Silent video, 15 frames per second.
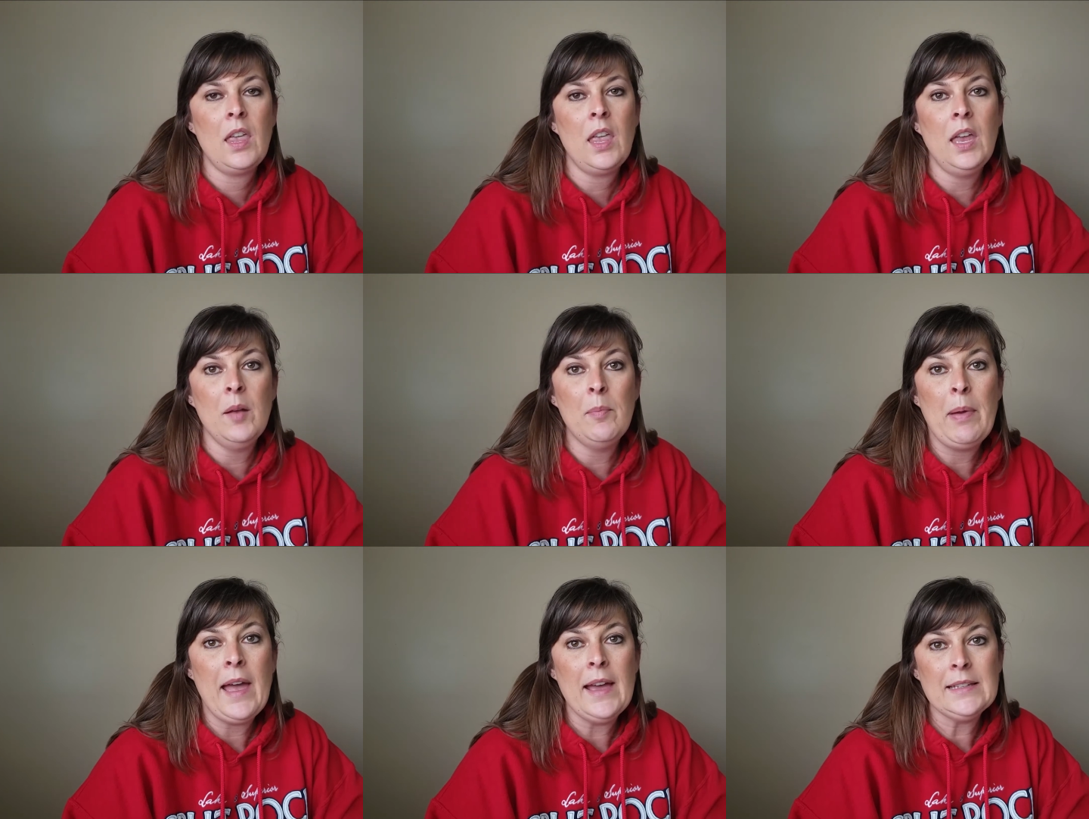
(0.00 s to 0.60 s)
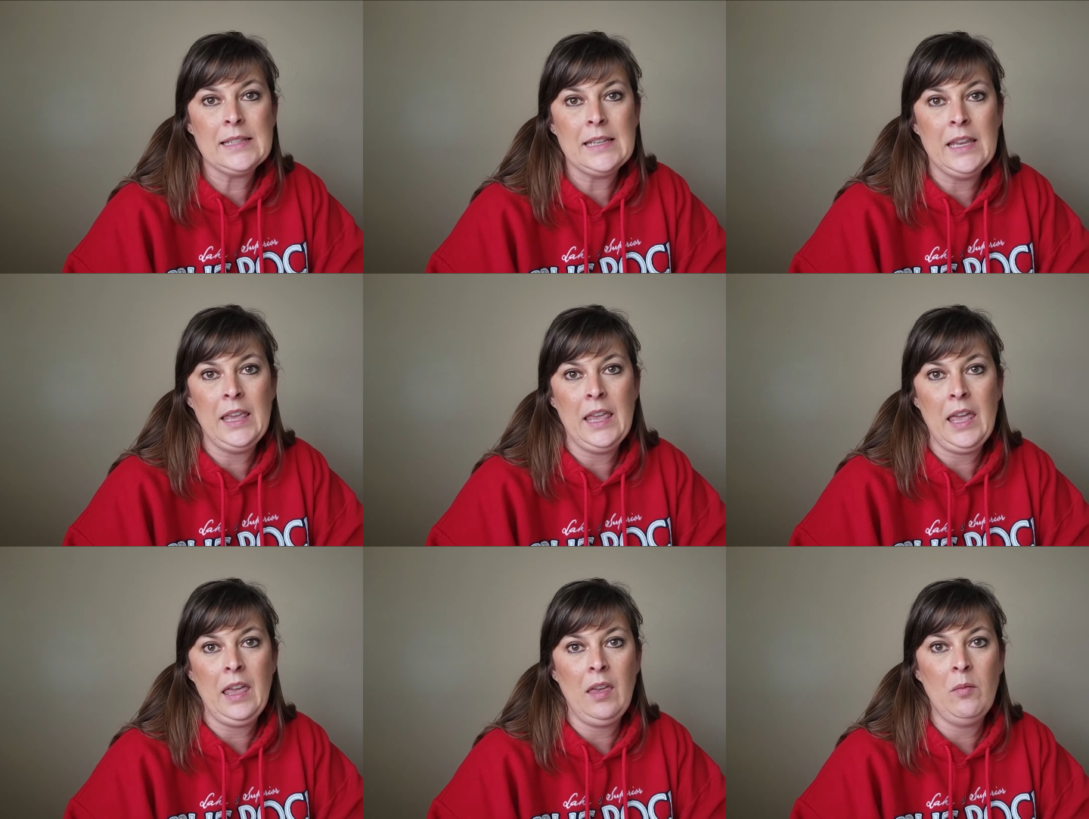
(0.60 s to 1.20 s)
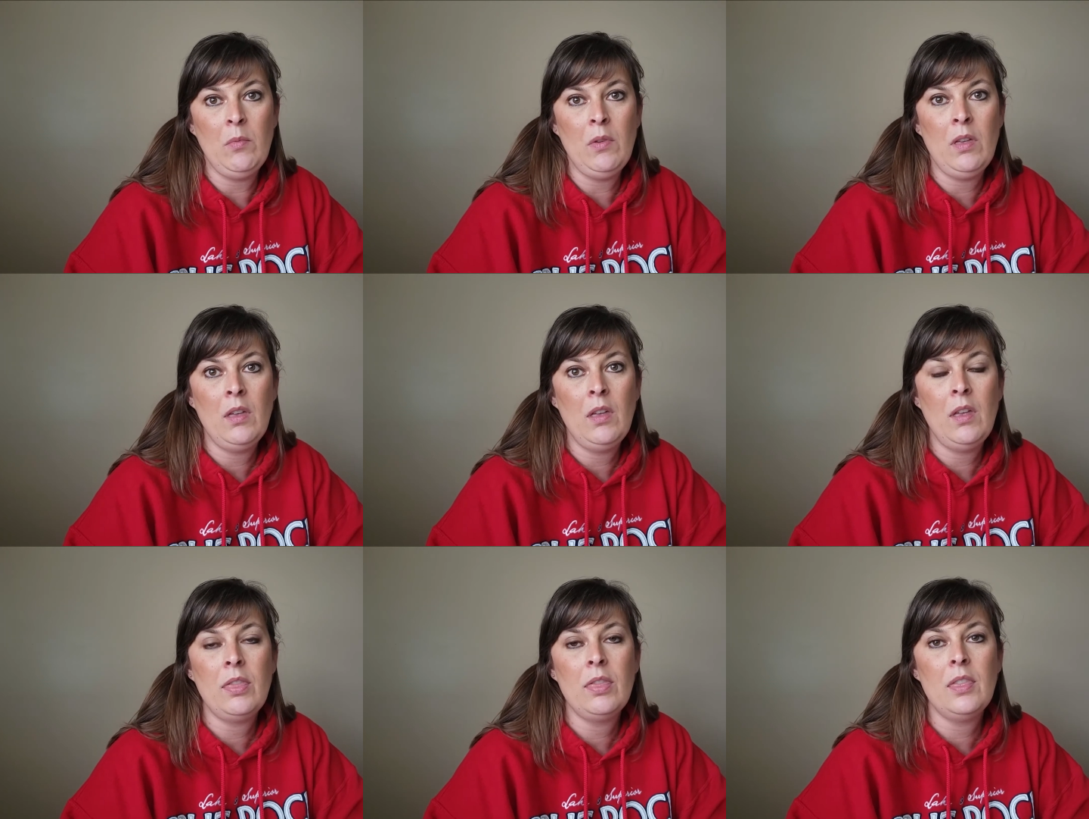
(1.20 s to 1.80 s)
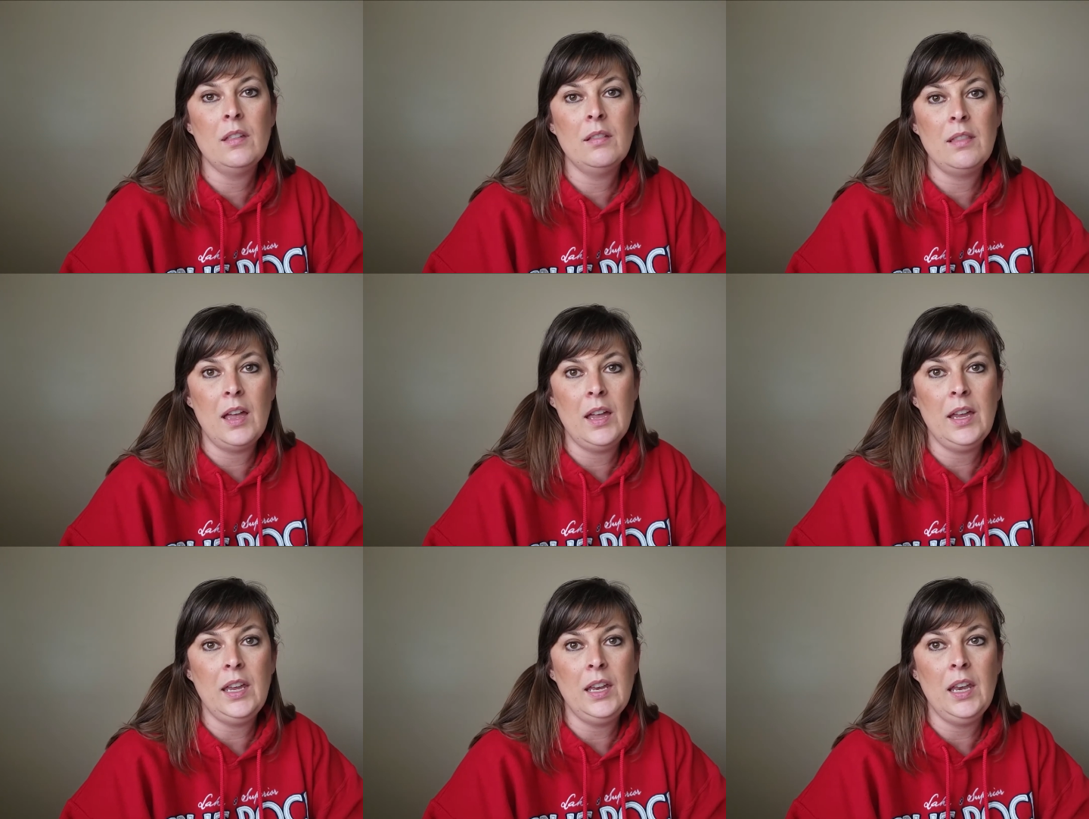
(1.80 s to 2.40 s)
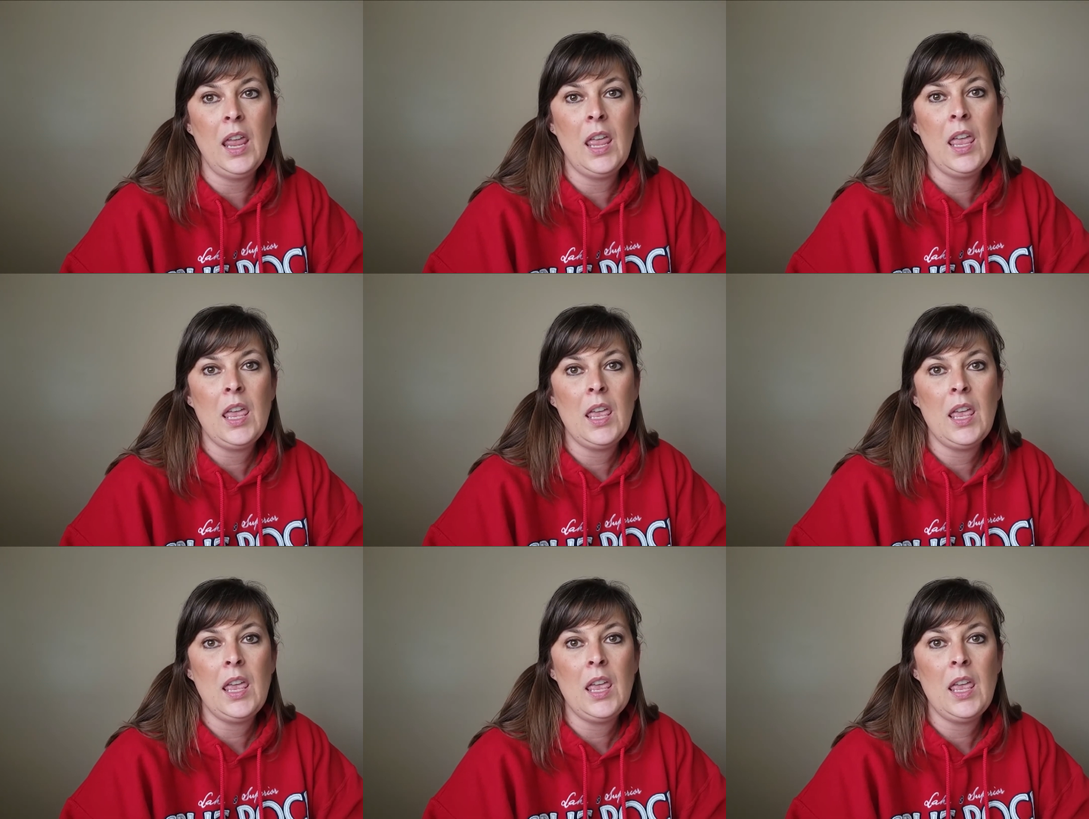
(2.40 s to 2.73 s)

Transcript: In a passing game, the line